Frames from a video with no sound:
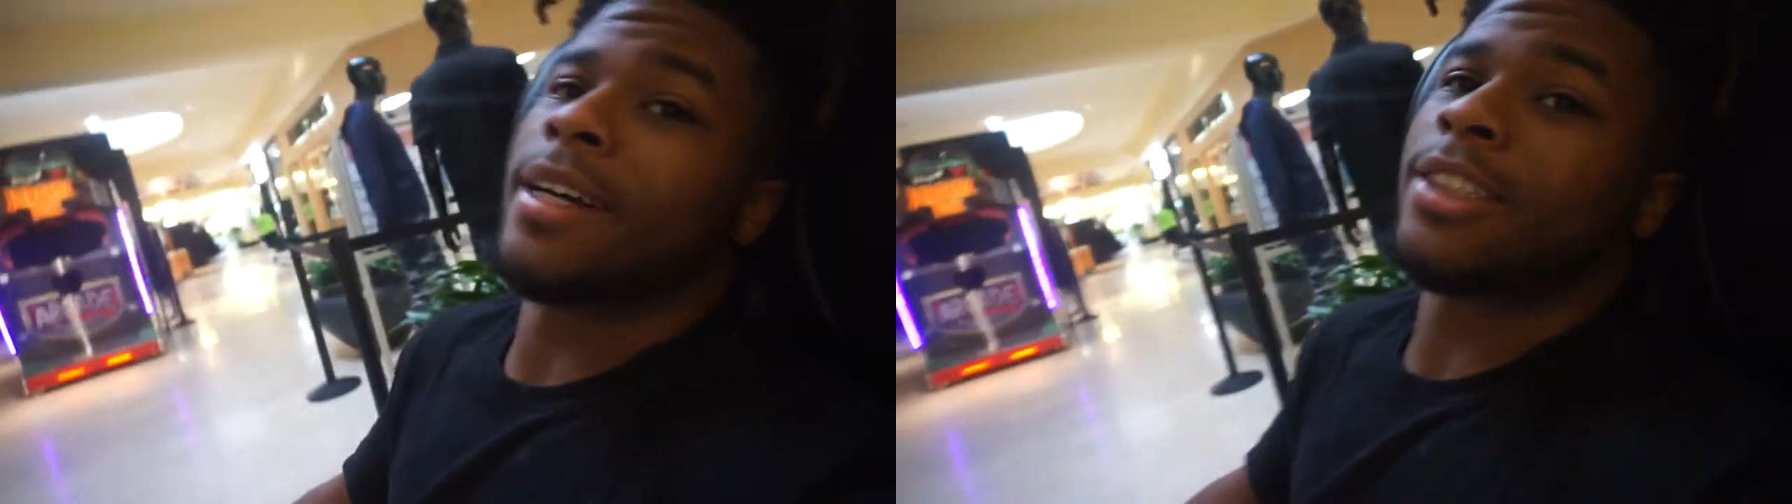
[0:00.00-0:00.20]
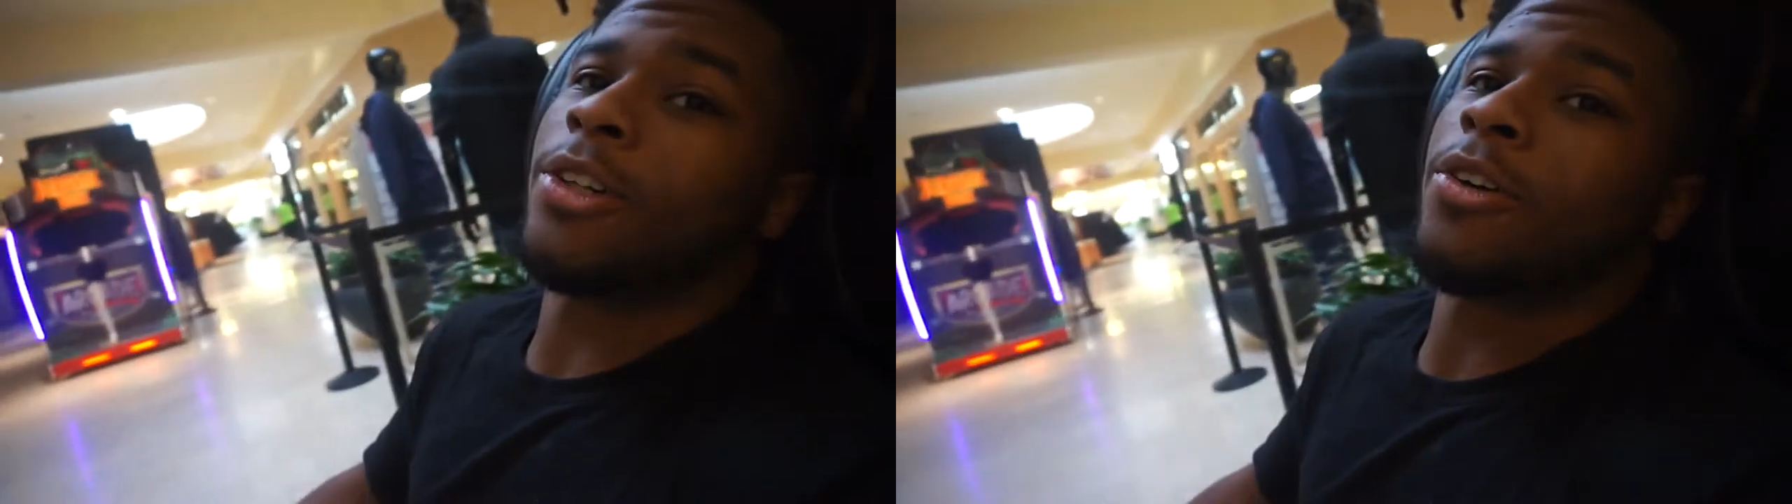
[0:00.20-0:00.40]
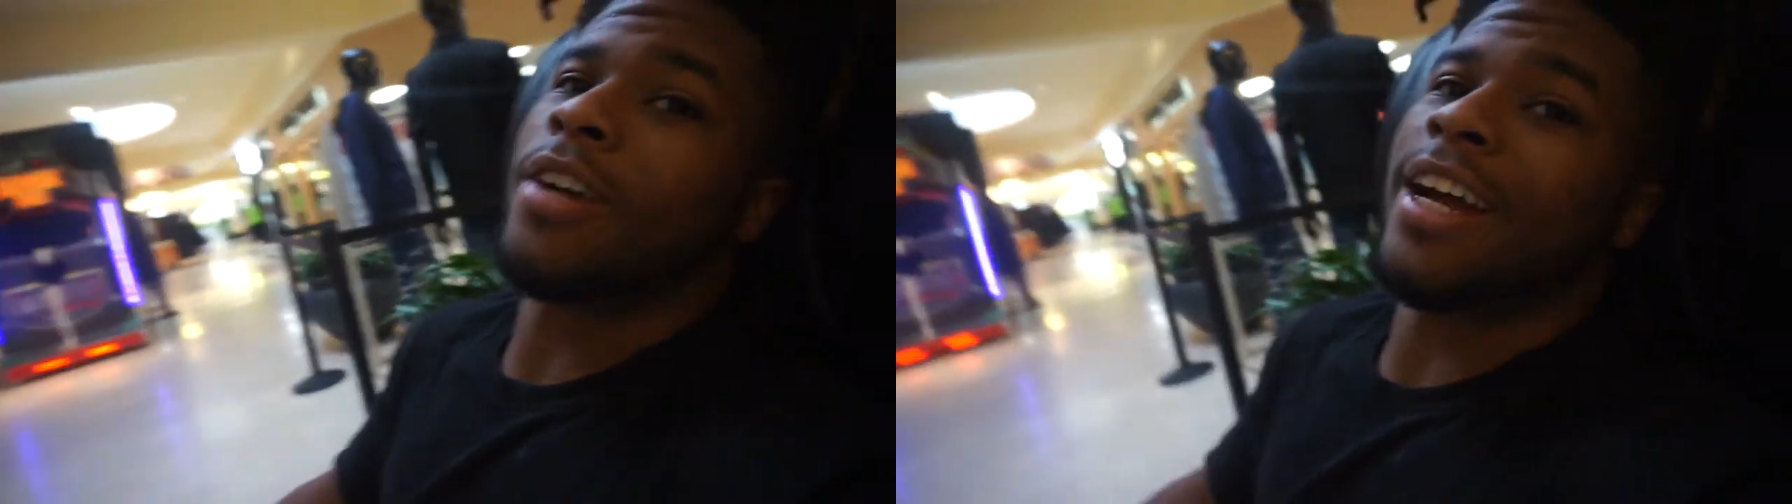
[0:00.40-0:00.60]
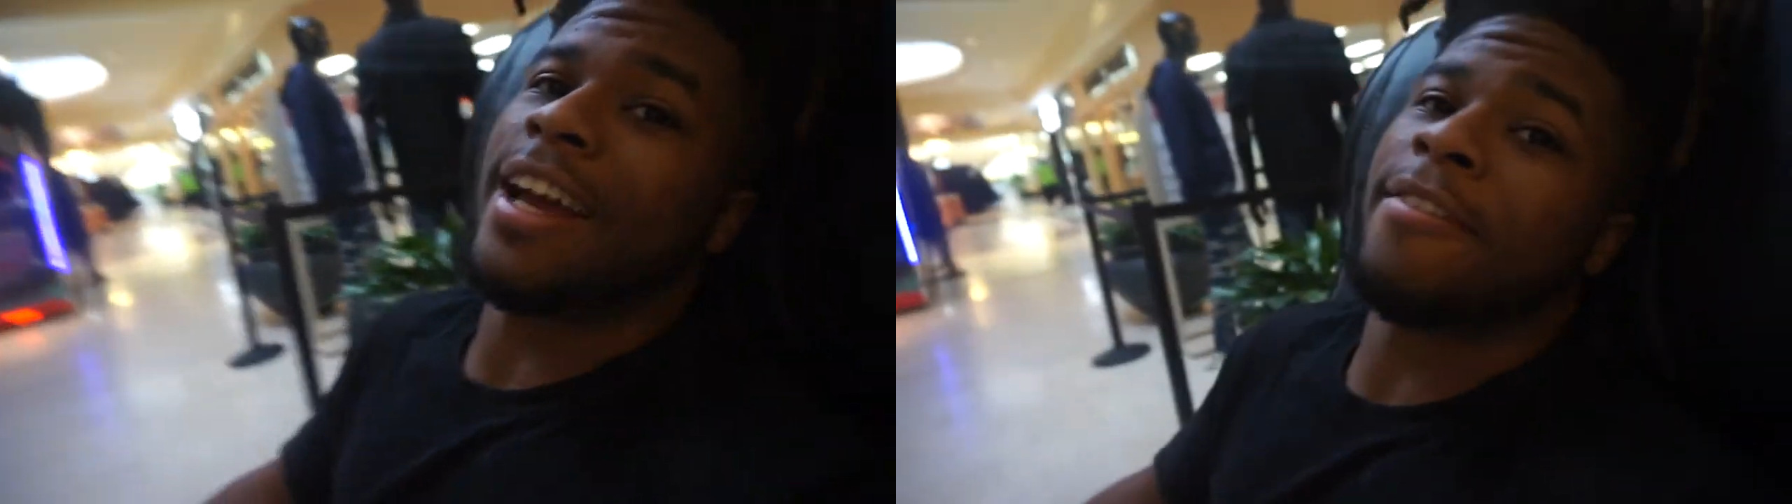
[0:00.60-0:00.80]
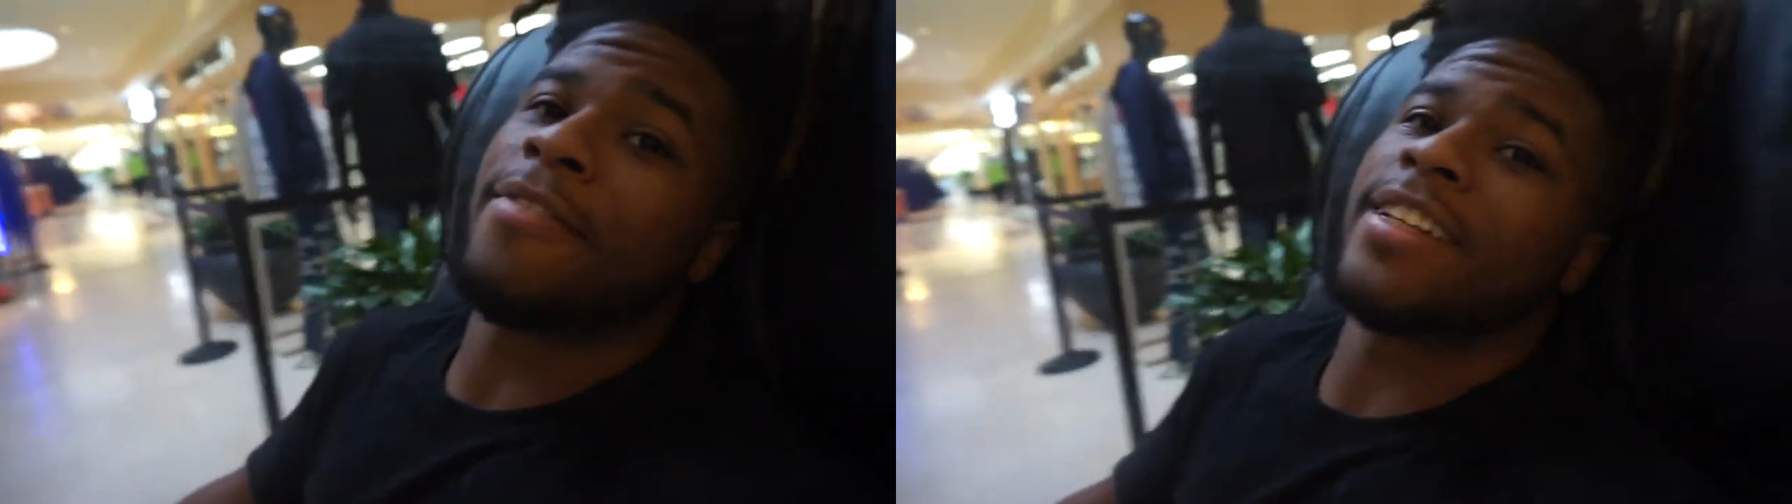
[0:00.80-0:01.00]
I told her I
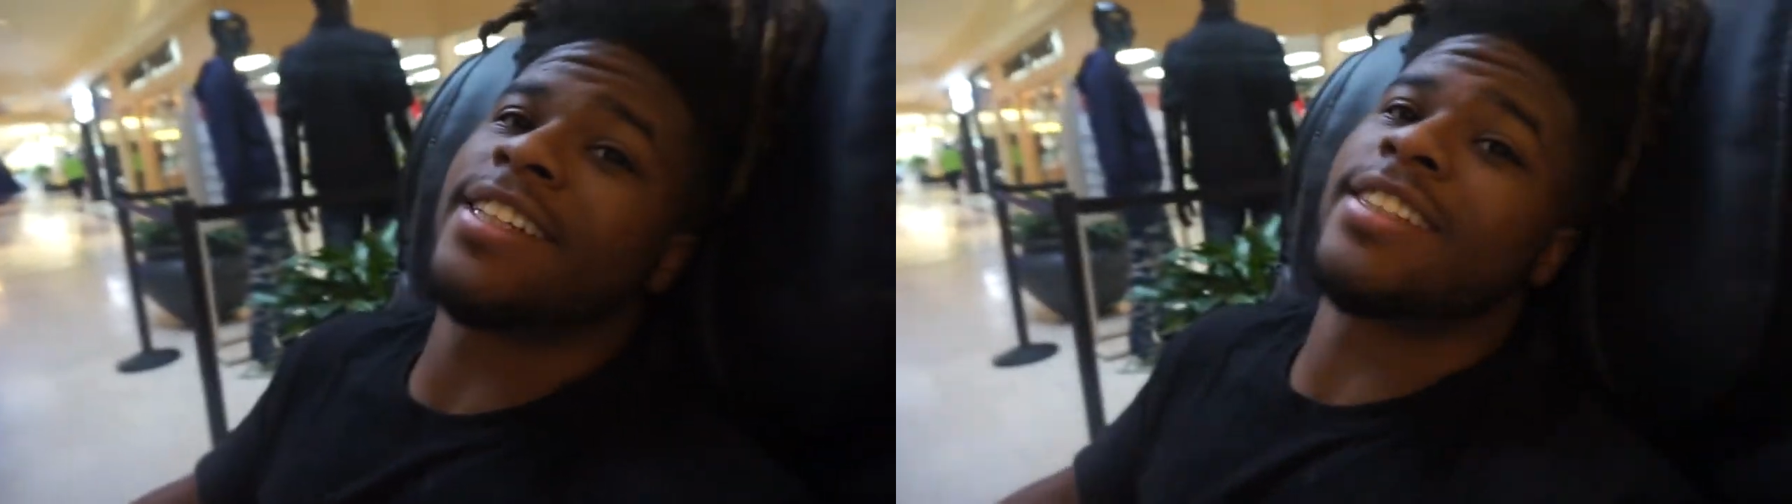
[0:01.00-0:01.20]
got 50